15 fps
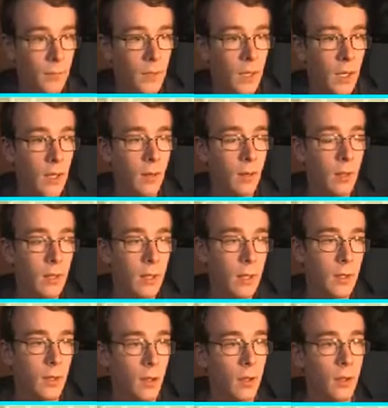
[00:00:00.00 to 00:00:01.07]
Right, there you
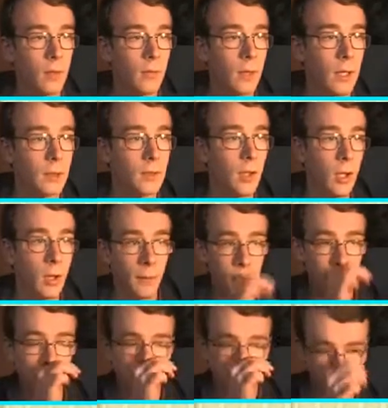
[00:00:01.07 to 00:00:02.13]
go. Right, so
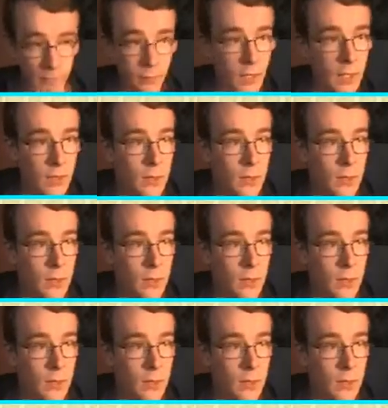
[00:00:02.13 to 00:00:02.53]
let's